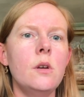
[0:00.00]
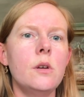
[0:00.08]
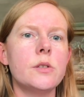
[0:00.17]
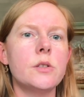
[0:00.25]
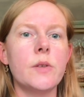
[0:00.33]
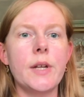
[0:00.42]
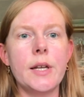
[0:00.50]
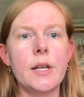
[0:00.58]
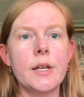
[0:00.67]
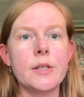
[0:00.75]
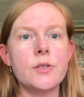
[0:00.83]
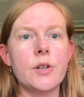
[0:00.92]
so that I can
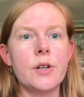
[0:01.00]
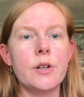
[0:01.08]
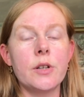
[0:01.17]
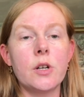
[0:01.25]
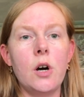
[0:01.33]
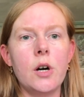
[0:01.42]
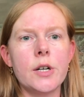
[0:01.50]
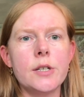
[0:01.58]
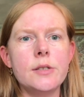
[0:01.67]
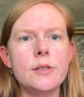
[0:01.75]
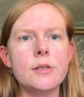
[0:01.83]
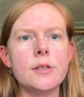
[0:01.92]
get started on the
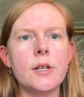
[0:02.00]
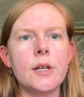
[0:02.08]
cards.